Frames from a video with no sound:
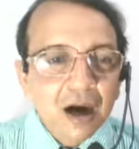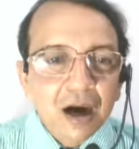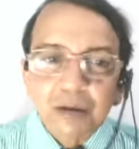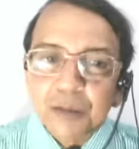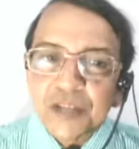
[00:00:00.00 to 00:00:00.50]

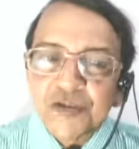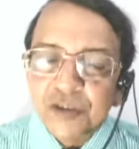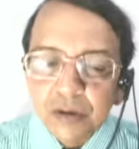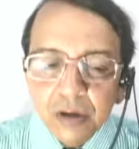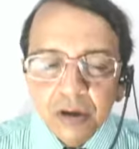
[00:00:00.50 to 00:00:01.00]
how much
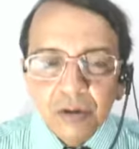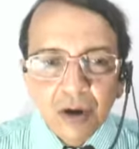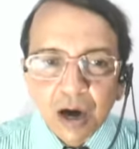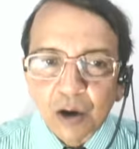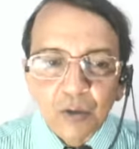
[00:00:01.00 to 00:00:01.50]
you know,
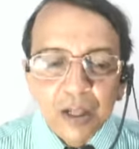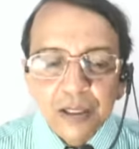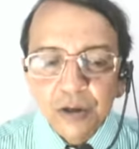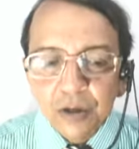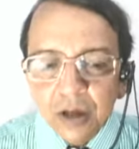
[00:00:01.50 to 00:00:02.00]
how well
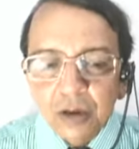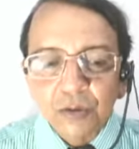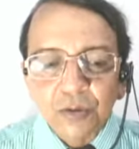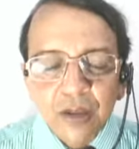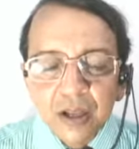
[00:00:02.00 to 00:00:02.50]
you
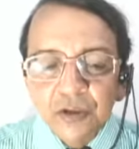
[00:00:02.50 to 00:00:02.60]
know.